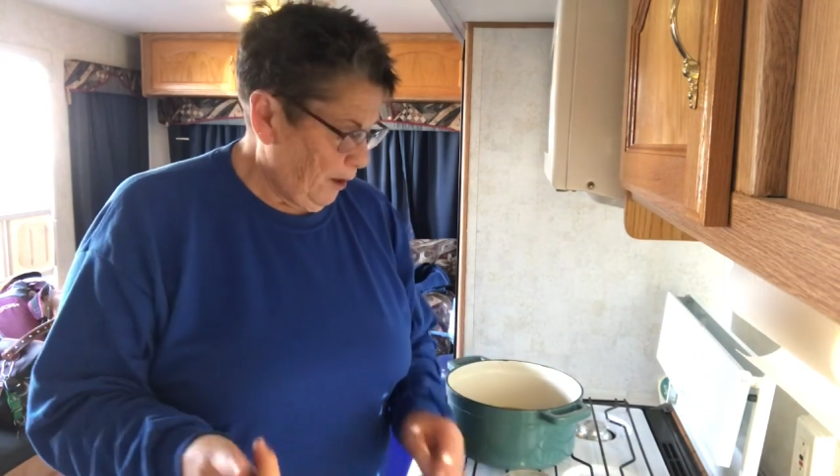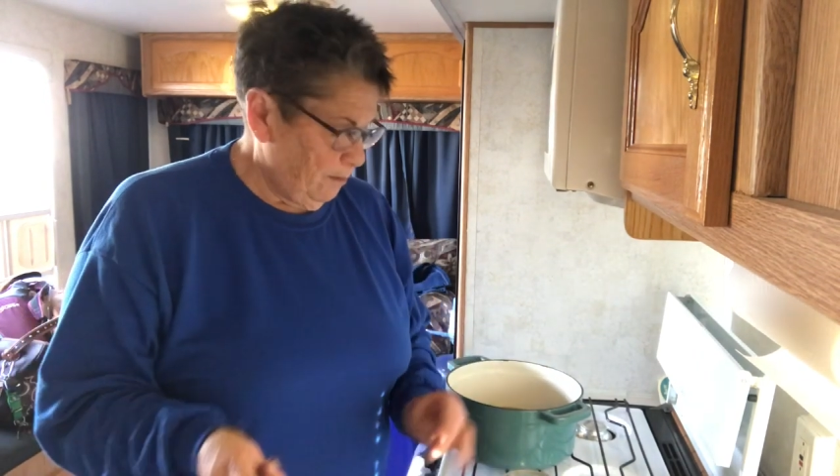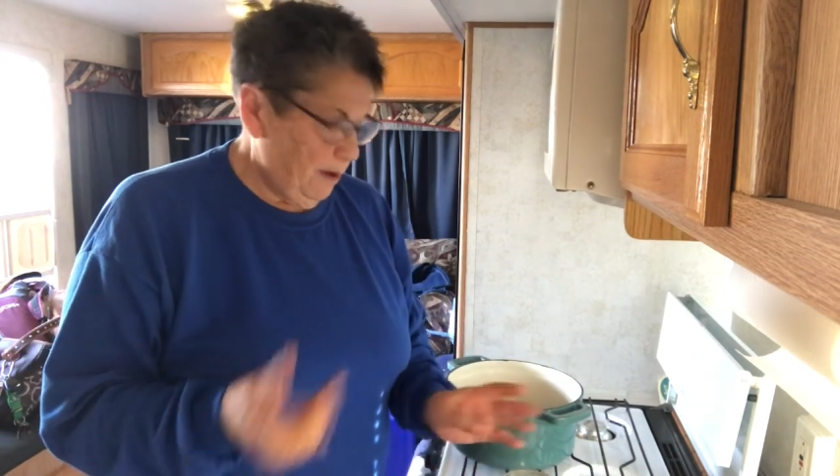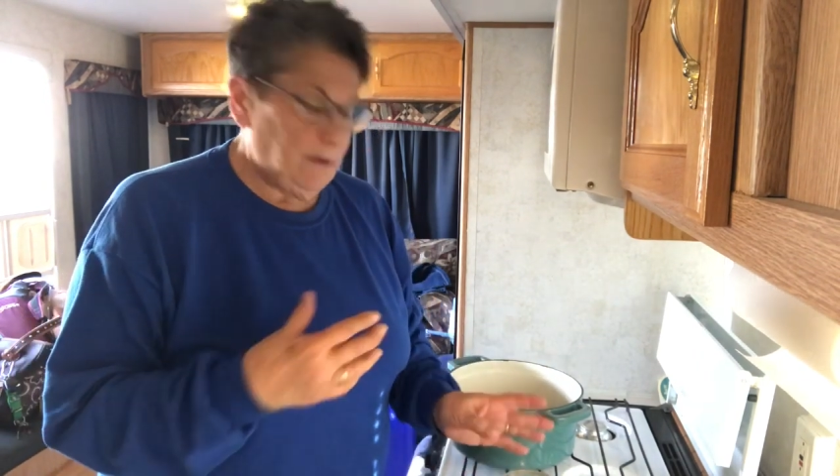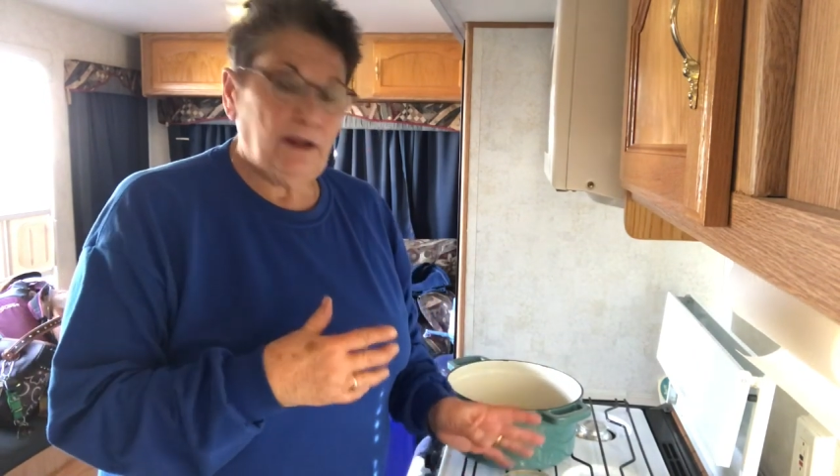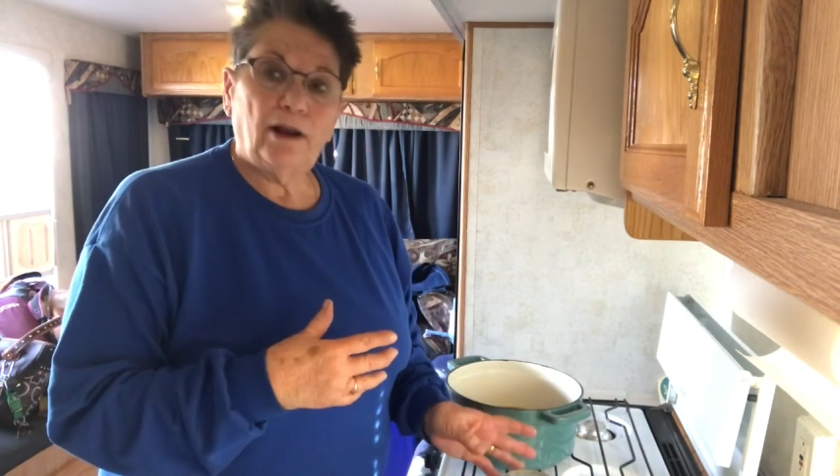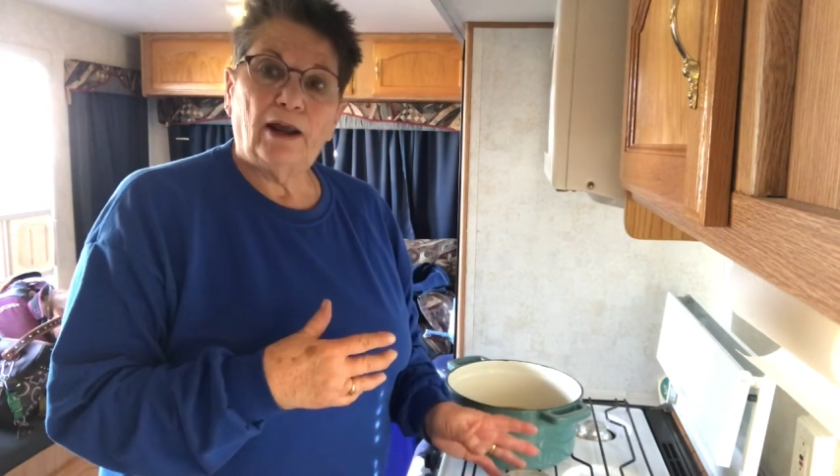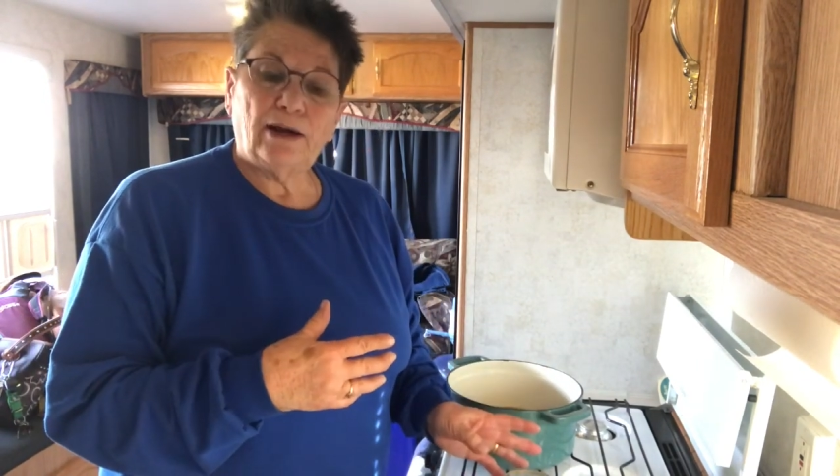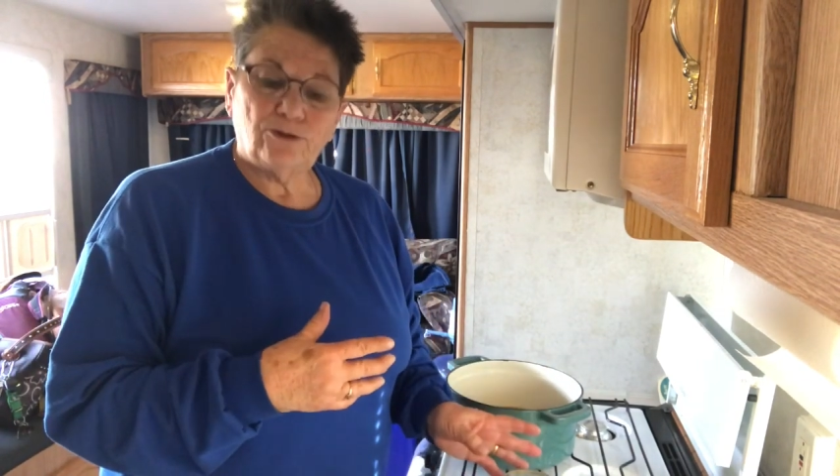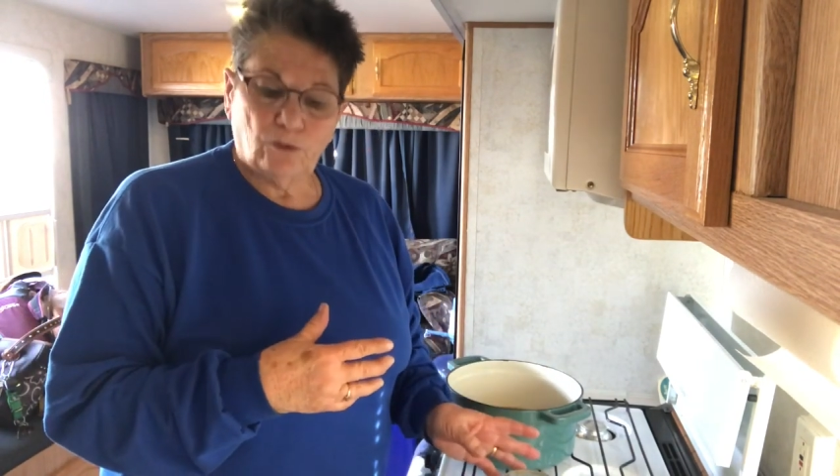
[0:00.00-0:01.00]
or maybe a
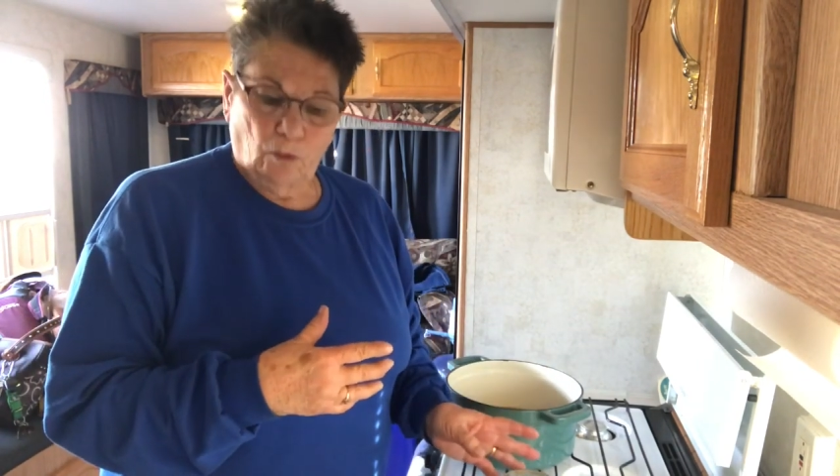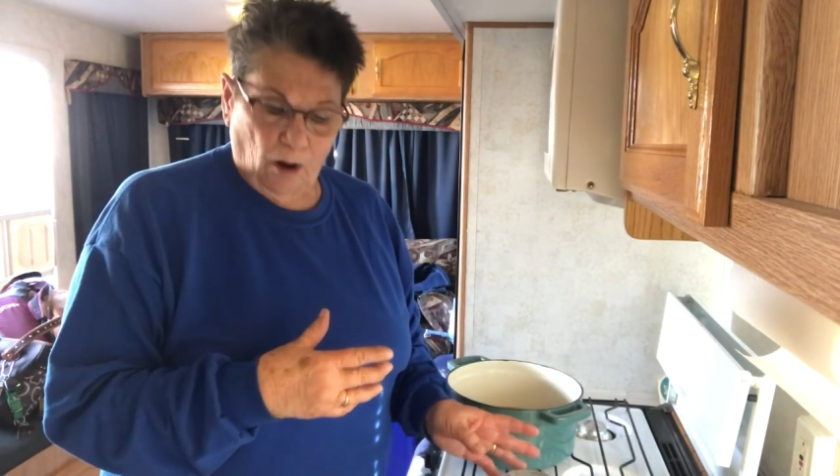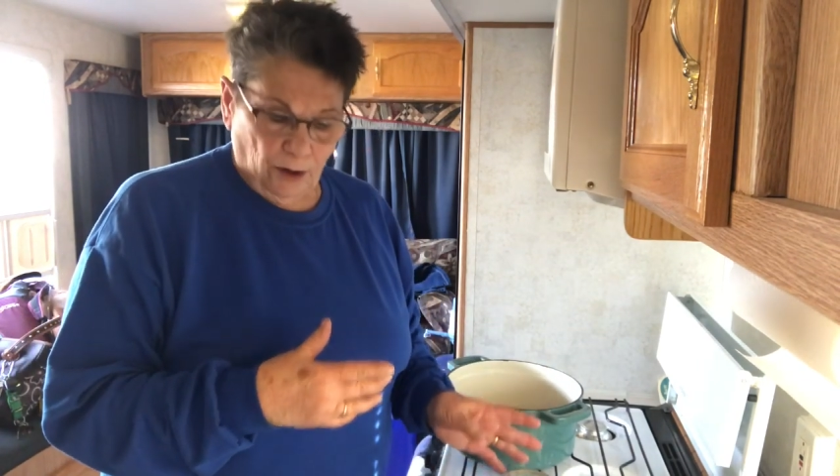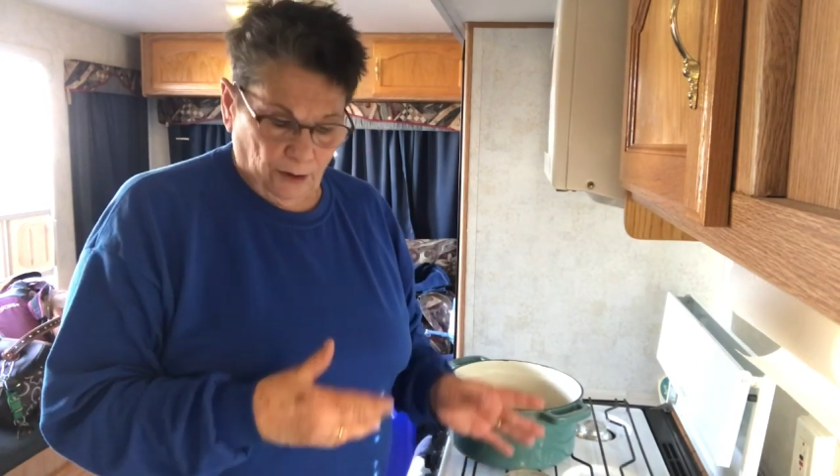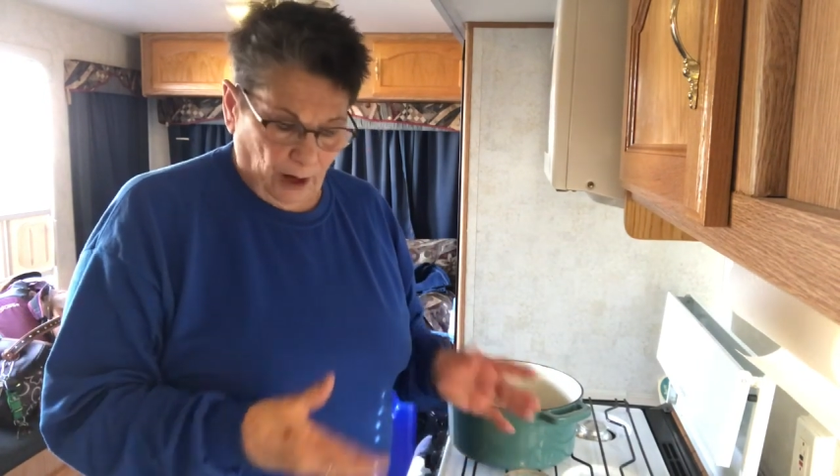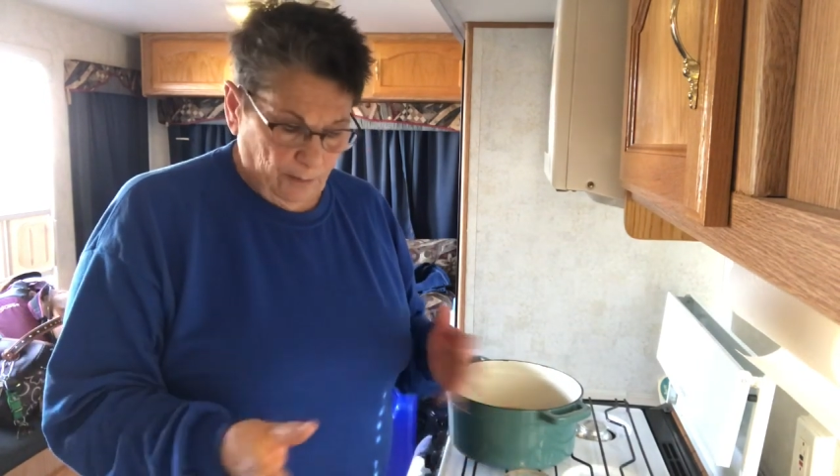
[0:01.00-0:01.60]
little extra water,